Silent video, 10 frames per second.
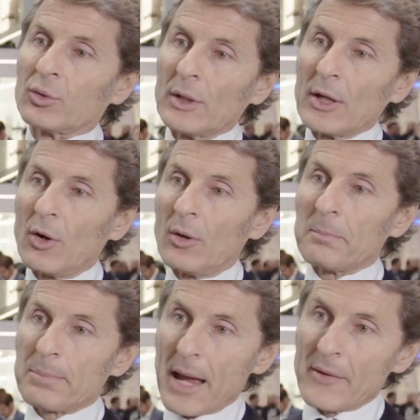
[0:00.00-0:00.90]
to
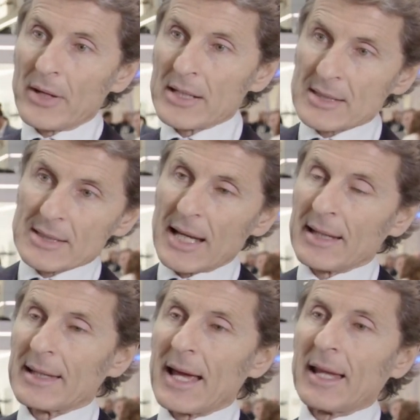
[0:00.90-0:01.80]
Lyon, Paris,
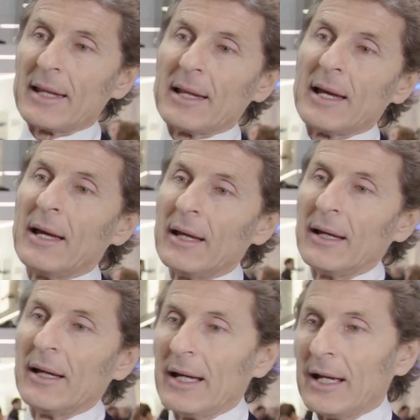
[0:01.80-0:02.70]
and then uh,
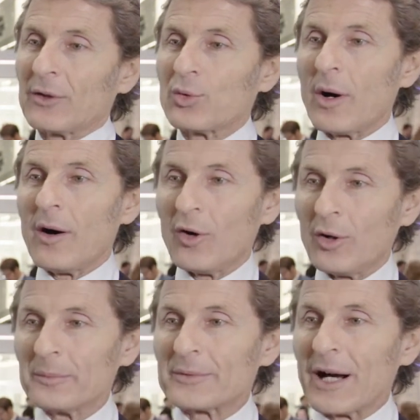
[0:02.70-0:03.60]
uh to our
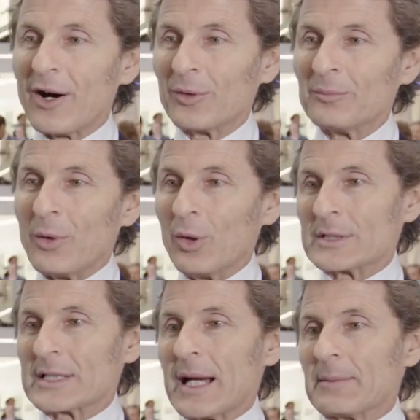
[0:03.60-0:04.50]
hometown,
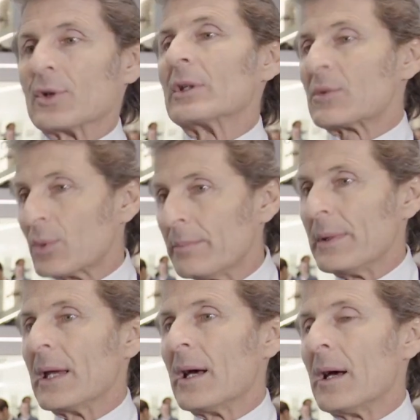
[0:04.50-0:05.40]
Molsheim. So this will
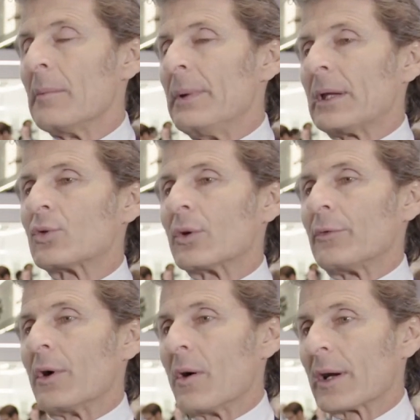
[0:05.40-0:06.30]
be a, a big tour
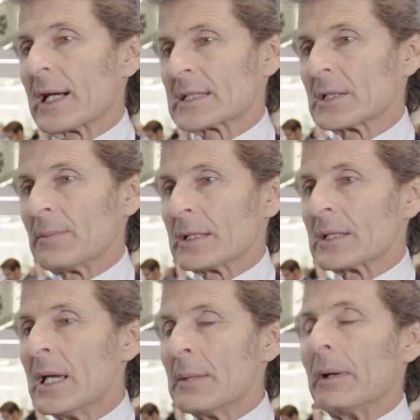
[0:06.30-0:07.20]
for our customers,
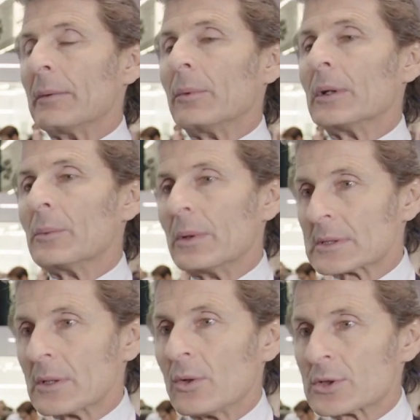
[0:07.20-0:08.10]
but it will
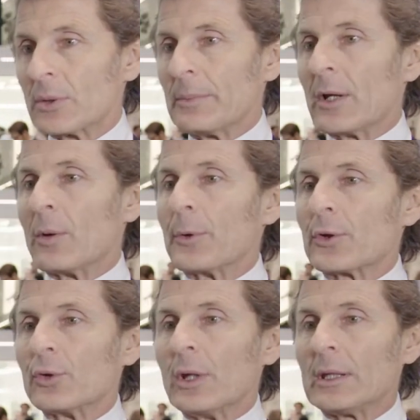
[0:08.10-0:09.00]
also be an
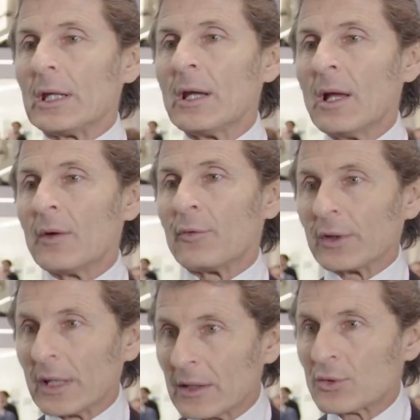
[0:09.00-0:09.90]
opportunity
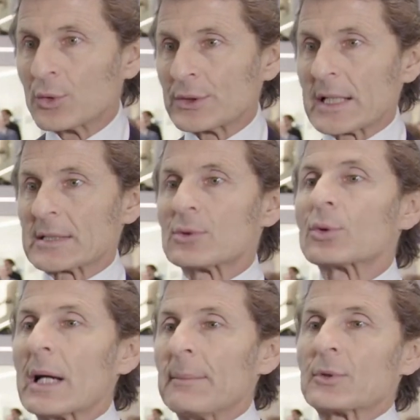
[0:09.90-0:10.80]
for the enthusiasts to
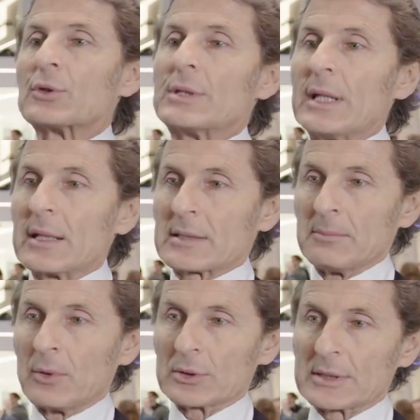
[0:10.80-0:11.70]
come to see us
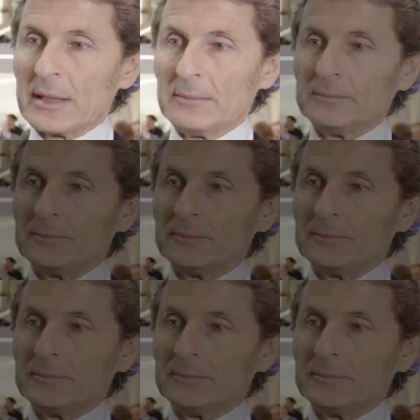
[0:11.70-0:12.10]
in Molsheim.